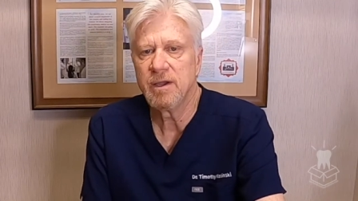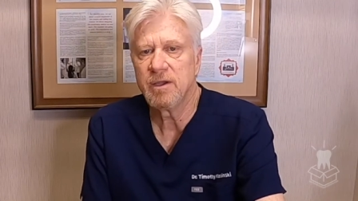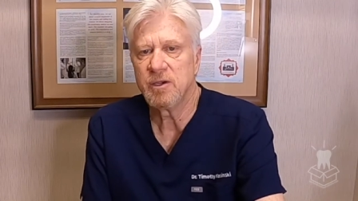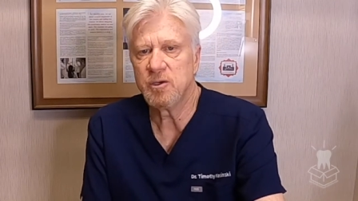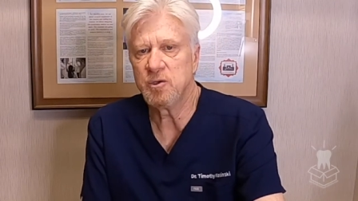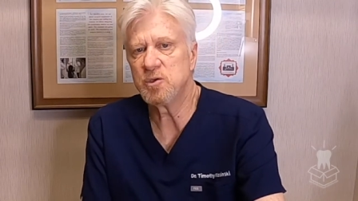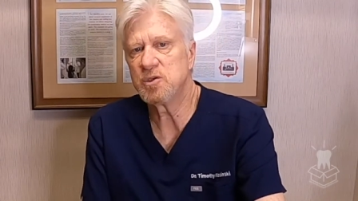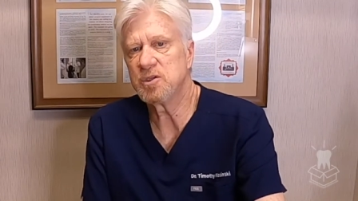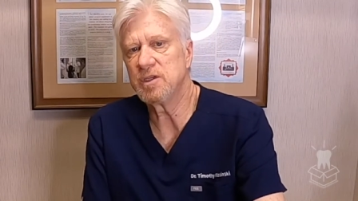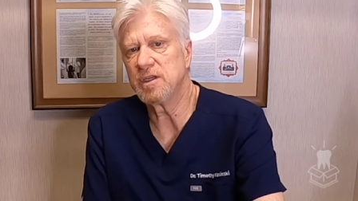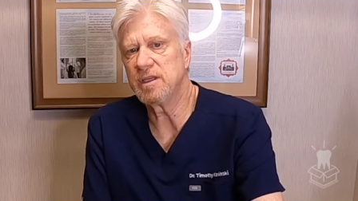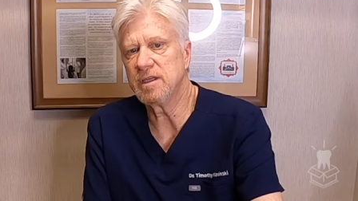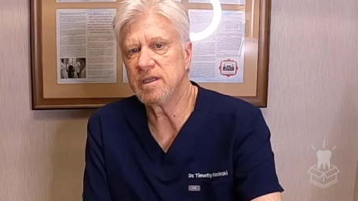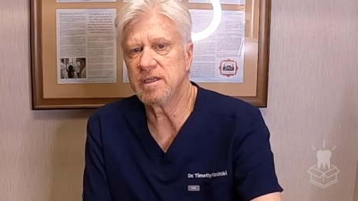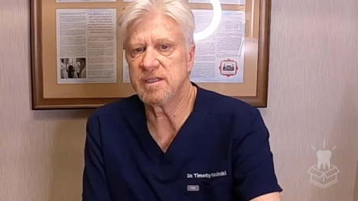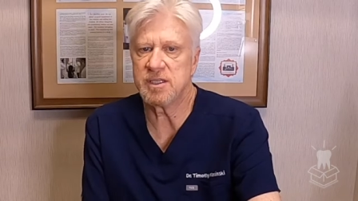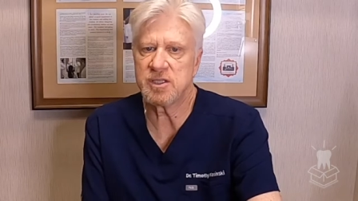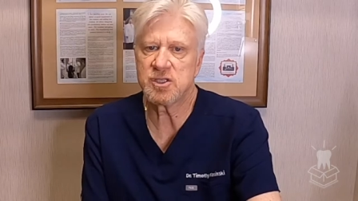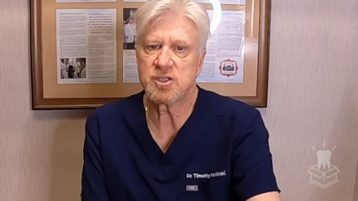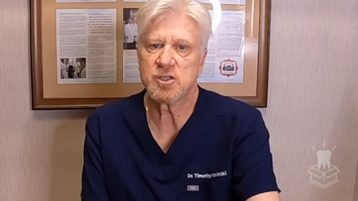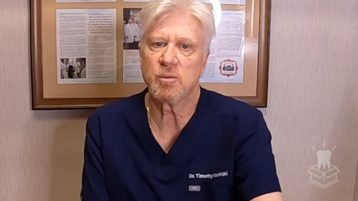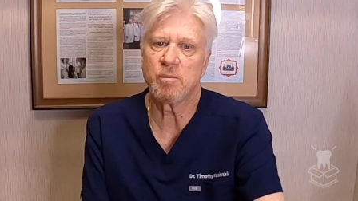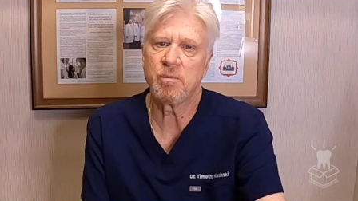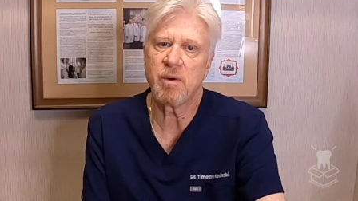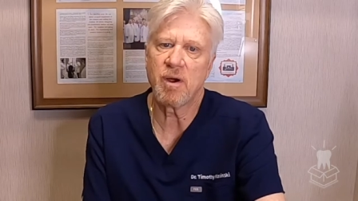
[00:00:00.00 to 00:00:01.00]
Usually the
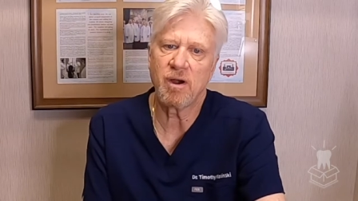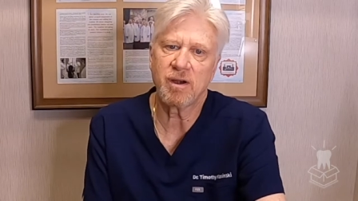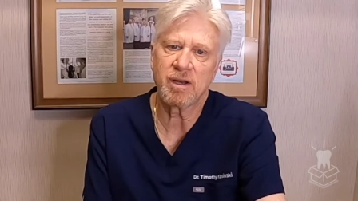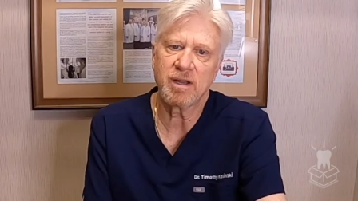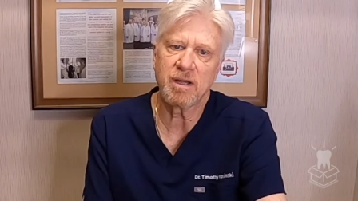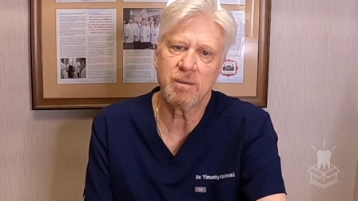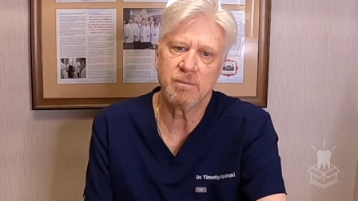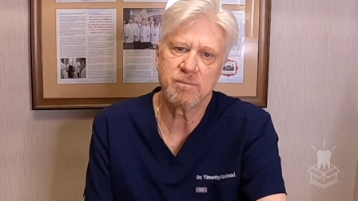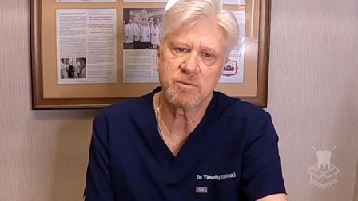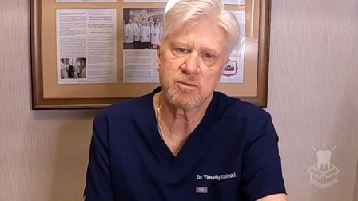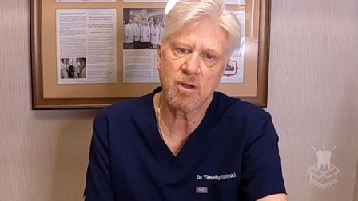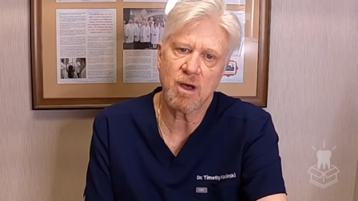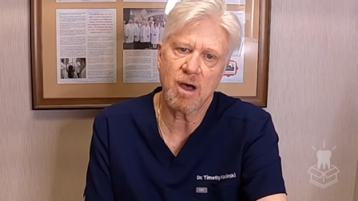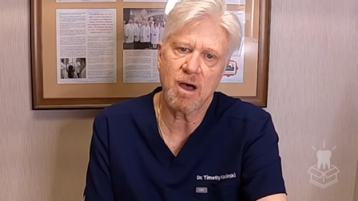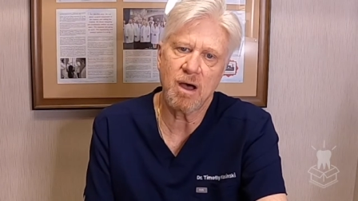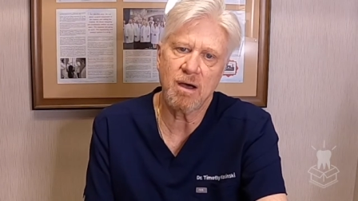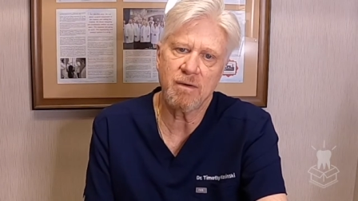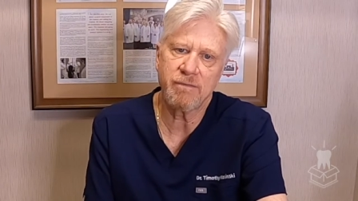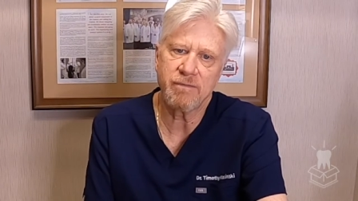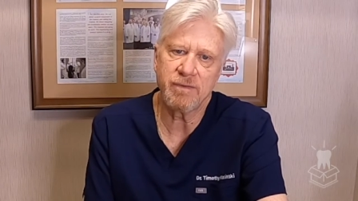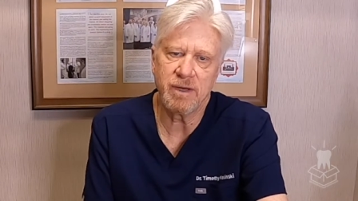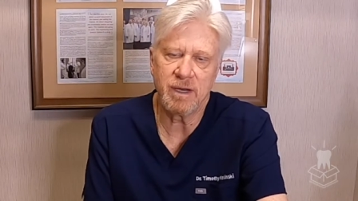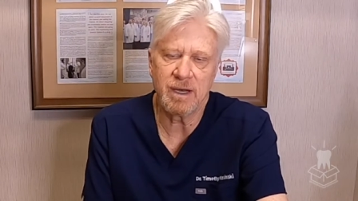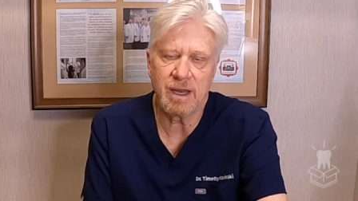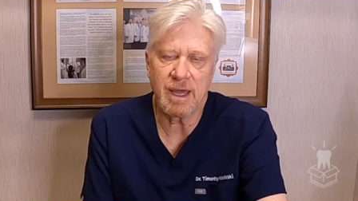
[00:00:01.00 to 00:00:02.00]
distal part comes
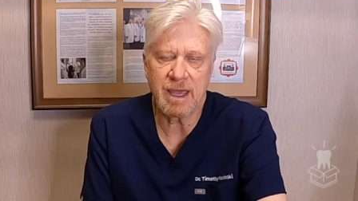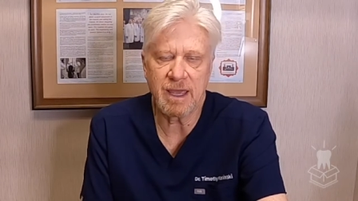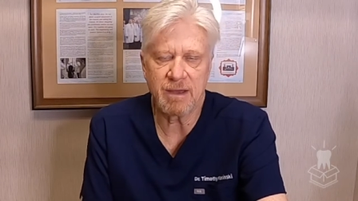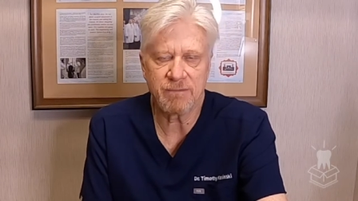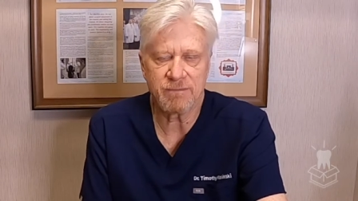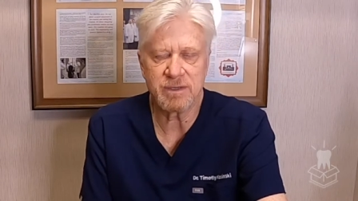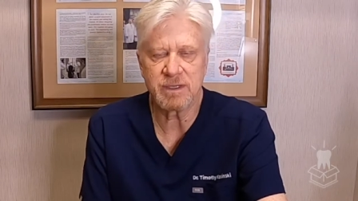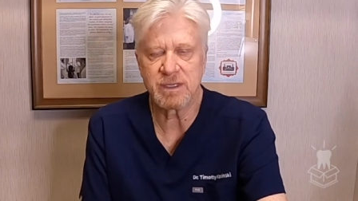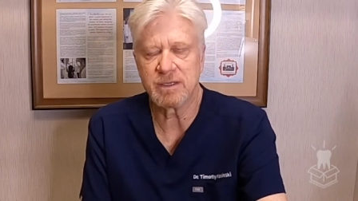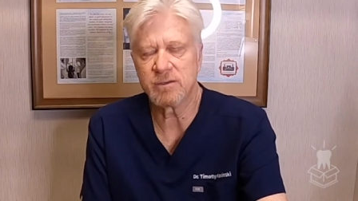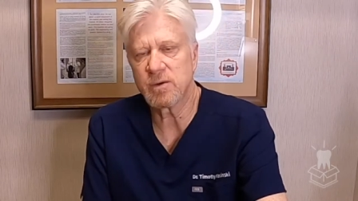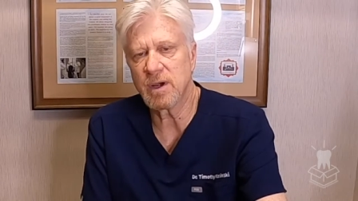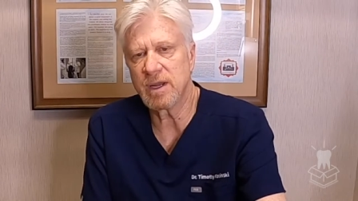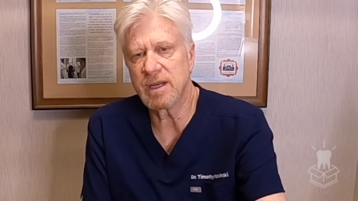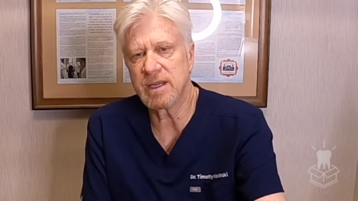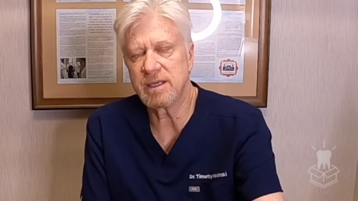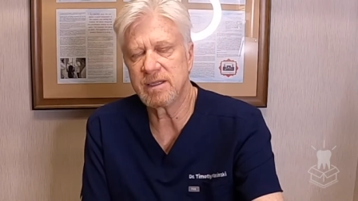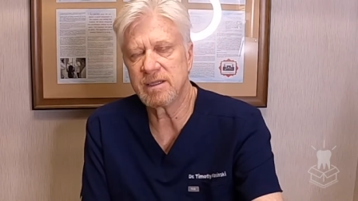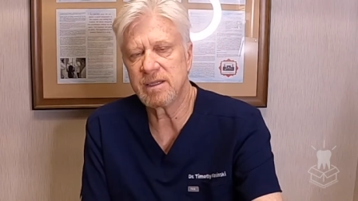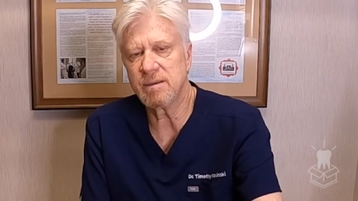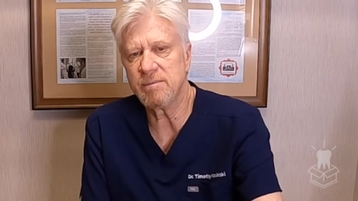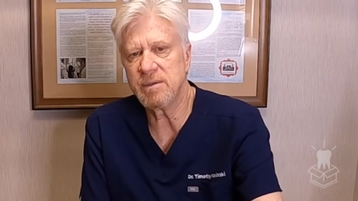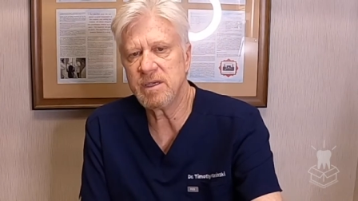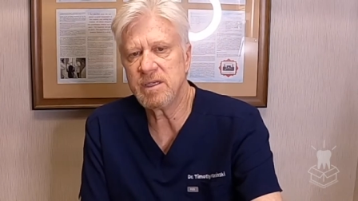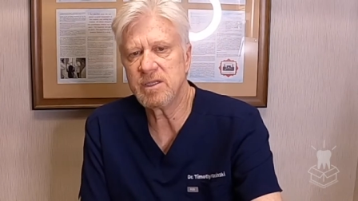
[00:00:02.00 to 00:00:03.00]
off and then I have to try to
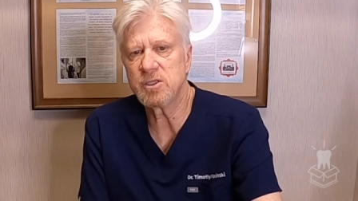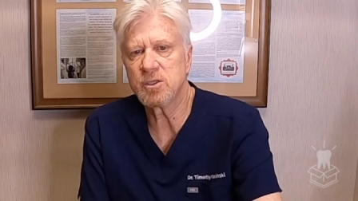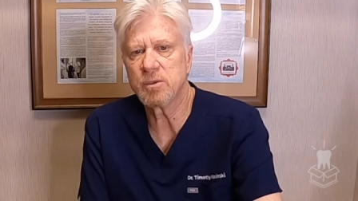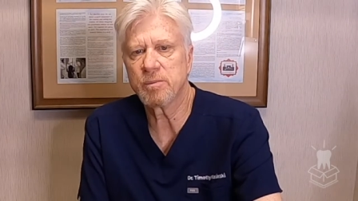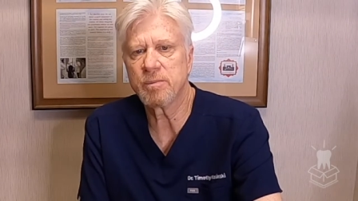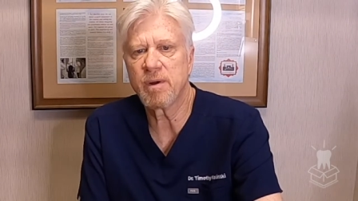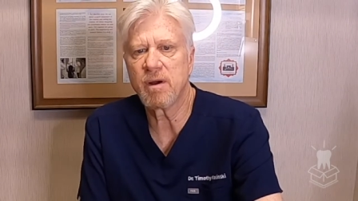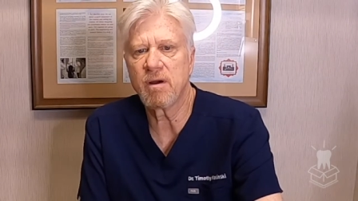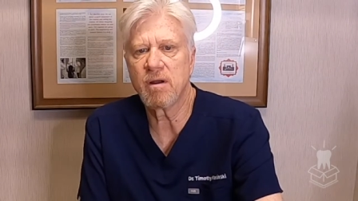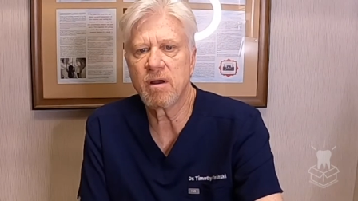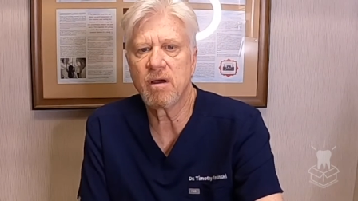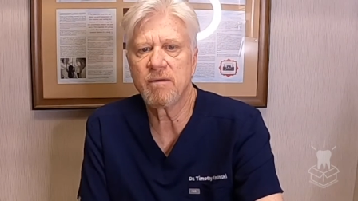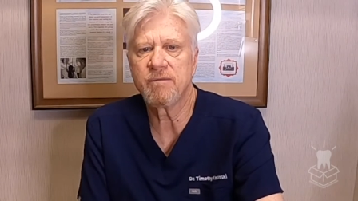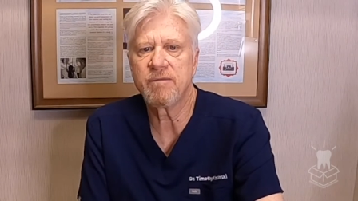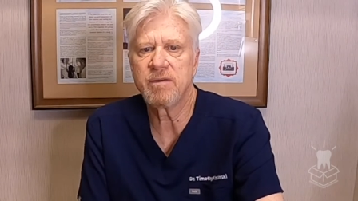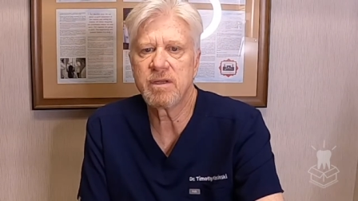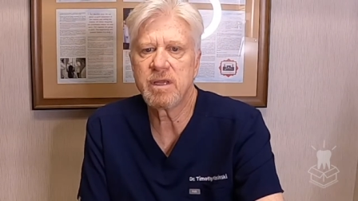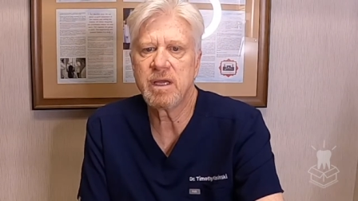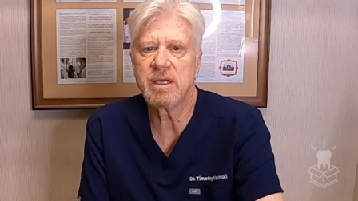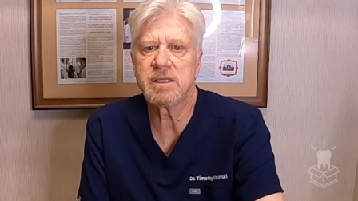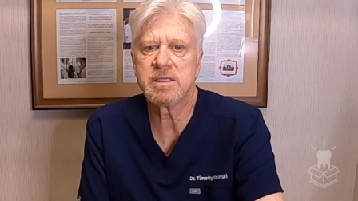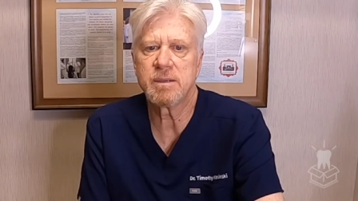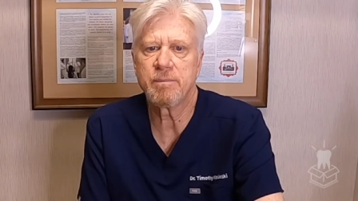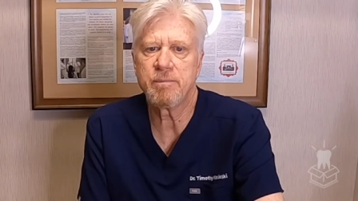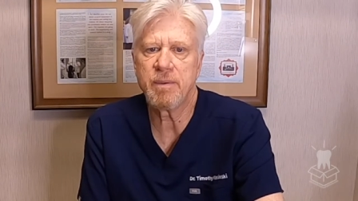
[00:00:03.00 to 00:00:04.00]
get the mesial part off.
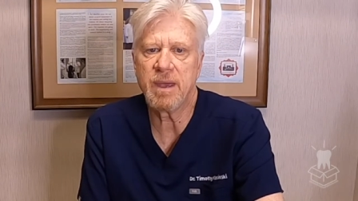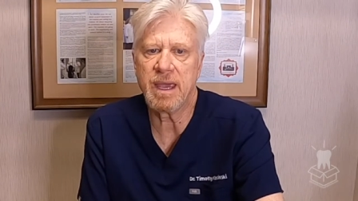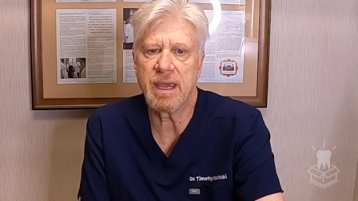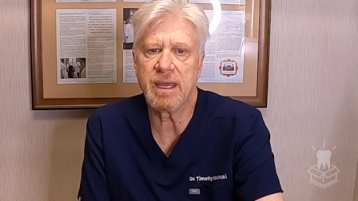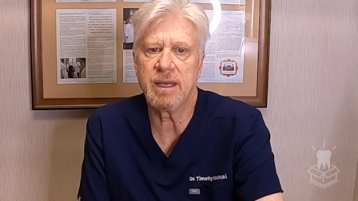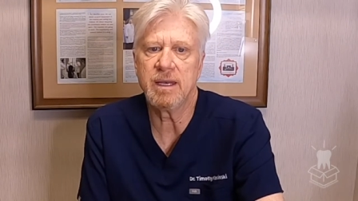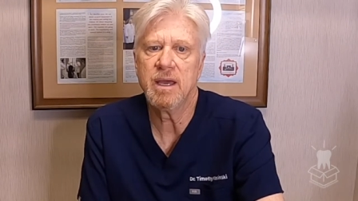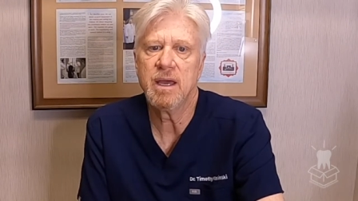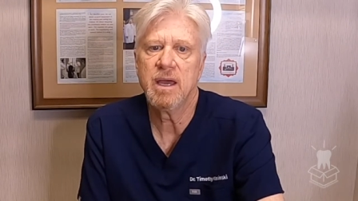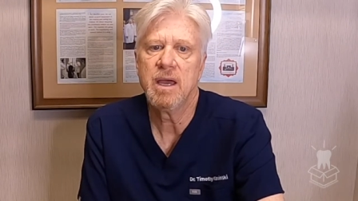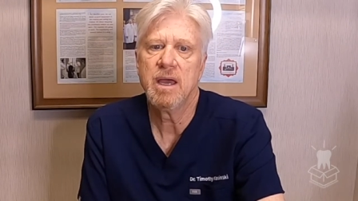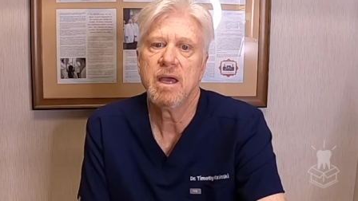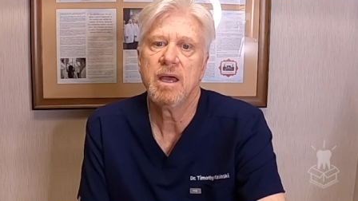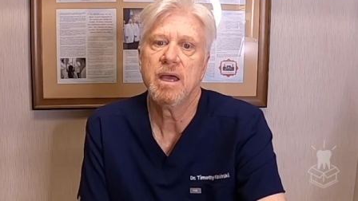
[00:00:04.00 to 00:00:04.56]
It's a pain.